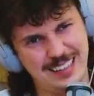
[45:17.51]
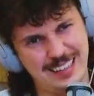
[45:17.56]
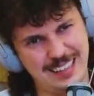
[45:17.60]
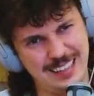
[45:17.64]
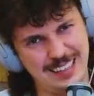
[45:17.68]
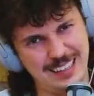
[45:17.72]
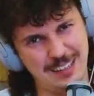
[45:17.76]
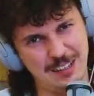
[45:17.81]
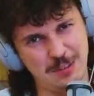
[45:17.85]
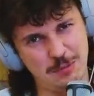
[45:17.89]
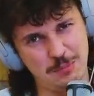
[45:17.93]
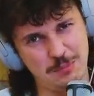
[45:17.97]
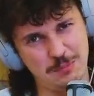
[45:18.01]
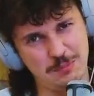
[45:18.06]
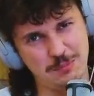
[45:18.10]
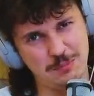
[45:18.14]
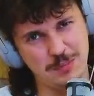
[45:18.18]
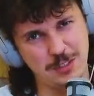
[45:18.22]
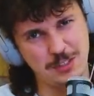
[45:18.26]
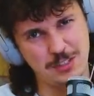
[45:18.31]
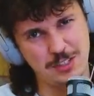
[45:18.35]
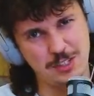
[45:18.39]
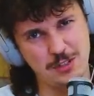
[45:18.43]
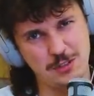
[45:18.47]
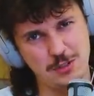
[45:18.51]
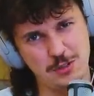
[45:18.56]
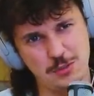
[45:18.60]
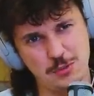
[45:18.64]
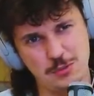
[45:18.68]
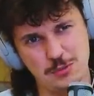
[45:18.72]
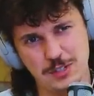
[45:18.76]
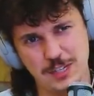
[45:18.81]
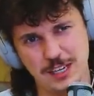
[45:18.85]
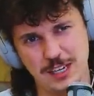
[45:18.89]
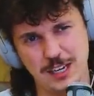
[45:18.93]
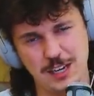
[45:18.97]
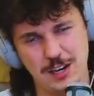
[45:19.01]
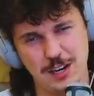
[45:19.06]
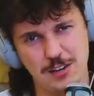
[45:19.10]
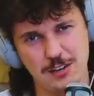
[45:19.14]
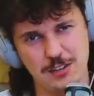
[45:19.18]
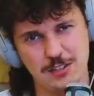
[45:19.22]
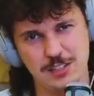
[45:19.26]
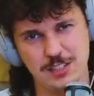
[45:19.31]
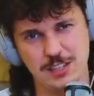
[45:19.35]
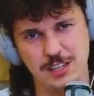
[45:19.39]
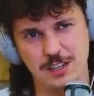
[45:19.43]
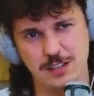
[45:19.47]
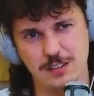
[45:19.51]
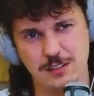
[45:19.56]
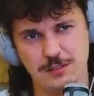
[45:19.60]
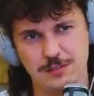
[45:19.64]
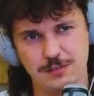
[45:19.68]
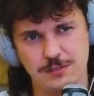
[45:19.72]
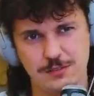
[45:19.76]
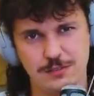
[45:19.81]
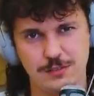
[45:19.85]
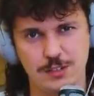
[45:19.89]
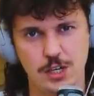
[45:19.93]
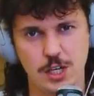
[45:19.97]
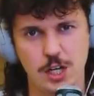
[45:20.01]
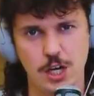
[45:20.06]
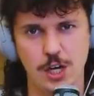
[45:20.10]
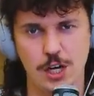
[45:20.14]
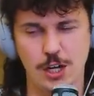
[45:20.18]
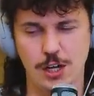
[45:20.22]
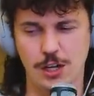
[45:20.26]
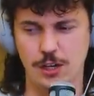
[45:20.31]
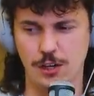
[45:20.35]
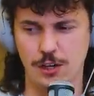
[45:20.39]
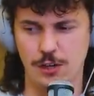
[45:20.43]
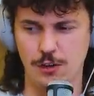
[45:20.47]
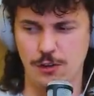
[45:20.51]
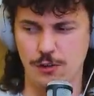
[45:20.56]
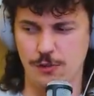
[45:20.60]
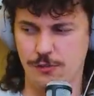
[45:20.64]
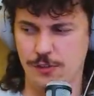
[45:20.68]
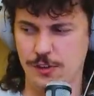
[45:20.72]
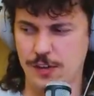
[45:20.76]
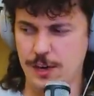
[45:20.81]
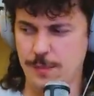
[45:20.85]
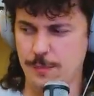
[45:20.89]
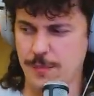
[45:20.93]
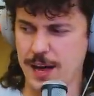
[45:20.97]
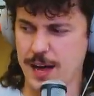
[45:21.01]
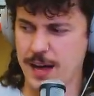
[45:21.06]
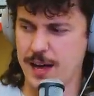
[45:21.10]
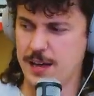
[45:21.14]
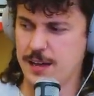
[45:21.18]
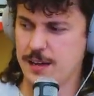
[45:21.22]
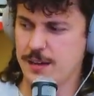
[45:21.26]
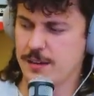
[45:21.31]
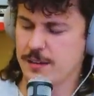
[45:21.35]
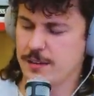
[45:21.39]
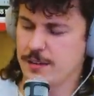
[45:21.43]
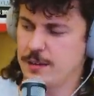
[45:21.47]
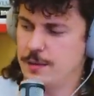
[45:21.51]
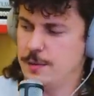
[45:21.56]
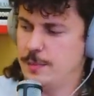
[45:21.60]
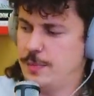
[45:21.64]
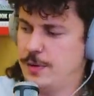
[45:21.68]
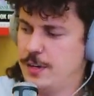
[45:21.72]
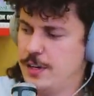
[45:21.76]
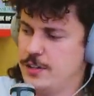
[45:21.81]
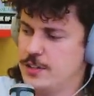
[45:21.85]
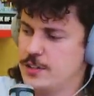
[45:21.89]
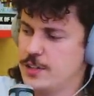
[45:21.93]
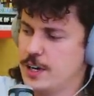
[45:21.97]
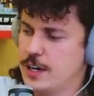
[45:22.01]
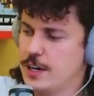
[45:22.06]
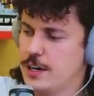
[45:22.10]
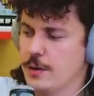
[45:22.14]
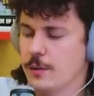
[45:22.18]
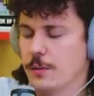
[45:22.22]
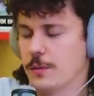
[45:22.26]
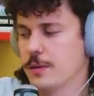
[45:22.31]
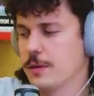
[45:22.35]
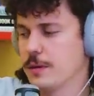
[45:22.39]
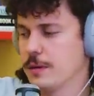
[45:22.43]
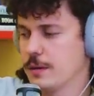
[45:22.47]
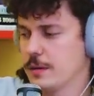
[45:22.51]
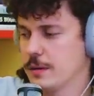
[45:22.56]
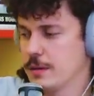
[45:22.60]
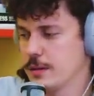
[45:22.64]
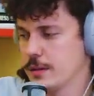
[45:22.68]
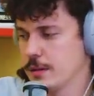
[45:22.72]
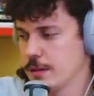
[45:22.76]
I'll see you soon. Take care of yourself. Love you, mate. Peace out.